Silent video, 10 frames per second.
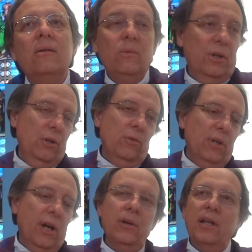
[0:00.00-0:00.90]
Well, you,
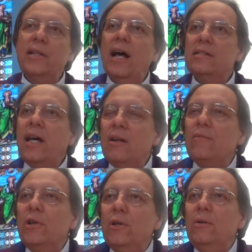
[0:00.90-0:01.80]
you that, is that it
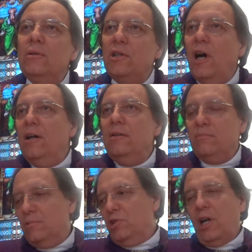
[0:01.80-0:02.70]
for you? You
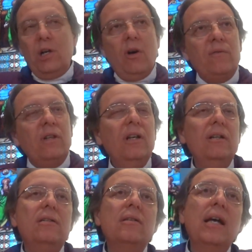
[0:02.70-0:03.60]
done? Check you off the
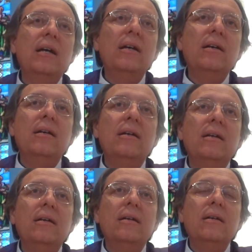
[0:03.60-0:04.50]
list?
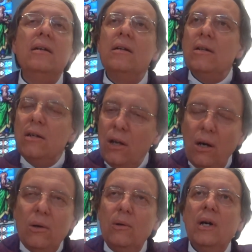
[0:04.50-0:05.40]

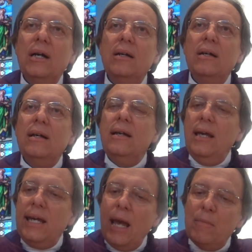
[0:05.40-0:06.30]
No.
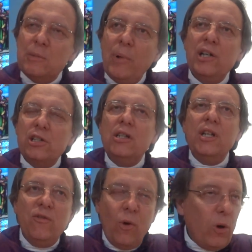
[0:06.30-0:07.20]
He came especially
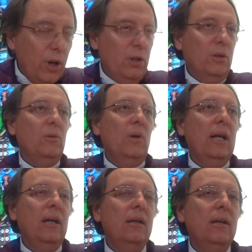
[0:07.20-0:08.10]
for you
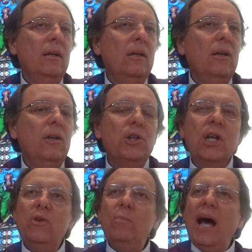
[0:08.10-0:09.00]
to
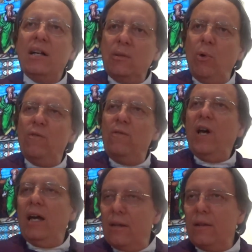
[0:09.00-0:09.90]
give you back some more
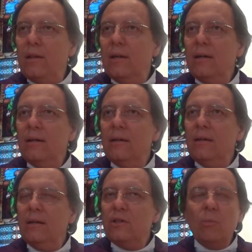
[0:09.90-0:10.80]
faith,
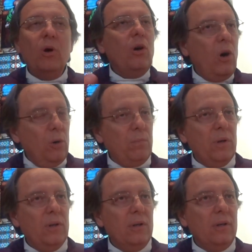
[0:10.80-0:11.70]
some more
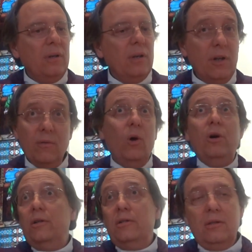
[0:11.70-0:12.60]
hope, and of
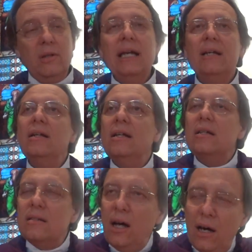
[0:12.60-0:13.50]
course,
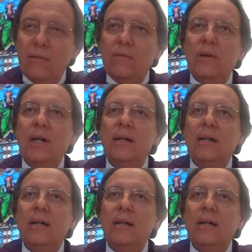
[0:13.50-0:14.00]
His love.